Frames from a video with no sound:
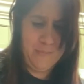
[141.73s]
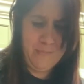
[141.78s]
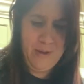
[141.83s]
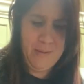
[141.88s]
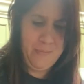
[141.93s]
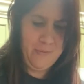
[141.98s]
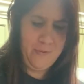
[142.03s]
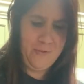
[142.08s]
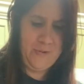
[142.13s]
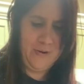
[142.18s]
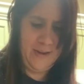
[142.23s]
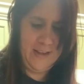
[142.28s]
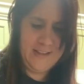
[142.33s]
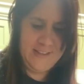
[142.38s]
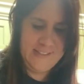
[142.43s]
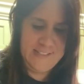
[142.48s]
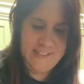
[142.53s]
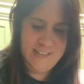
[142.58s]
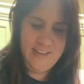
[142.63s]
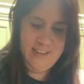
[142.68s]
and pepper on
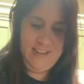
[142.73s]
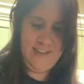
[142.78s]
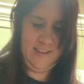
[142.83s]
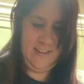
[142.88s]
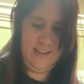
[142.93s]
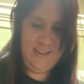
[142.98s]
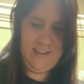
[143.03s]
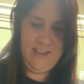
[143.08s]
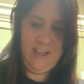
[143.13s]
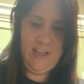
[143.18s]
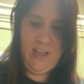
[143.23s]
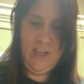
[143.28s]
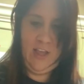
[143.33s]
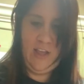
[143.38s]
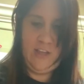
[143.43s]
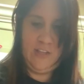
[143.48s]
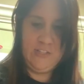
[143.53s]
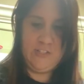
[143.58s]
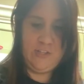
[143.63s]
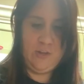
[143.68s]
it.
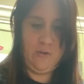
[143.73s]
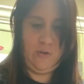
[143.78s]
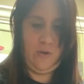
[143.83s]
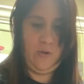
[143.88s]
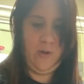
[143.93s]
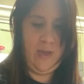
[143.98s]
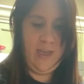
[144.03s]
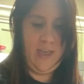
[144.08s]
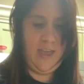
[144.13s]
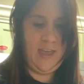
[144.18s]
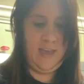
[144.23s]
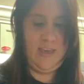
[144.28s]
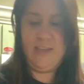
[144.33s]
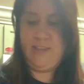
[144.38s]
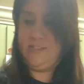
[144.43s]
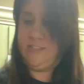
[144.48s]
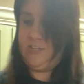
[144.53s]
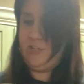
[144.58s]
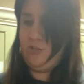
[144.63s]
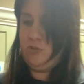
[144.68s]
So go ahead,
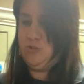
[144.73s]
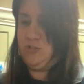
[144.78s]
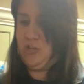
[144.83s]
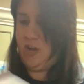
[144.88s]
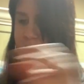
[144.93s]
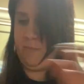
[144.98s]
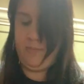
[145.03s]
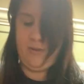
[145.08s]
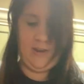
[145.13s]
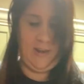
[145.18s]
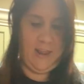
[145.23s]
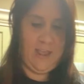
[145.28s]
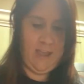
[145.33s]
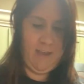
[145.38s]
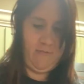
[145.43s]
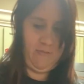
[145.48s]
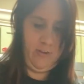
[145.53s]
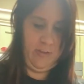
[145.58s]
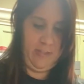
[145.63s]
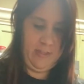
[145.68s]
continue chopping
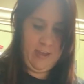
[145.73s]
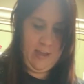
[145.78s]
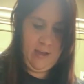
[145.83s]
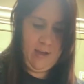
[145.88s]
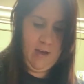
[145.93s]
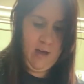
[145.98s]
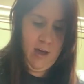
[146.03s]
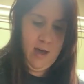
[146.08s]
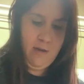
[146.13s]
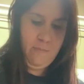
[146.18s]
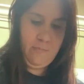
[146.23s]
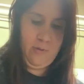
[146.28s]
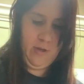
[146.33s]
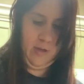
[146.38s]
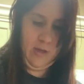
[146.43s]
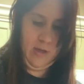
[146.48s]
everything up,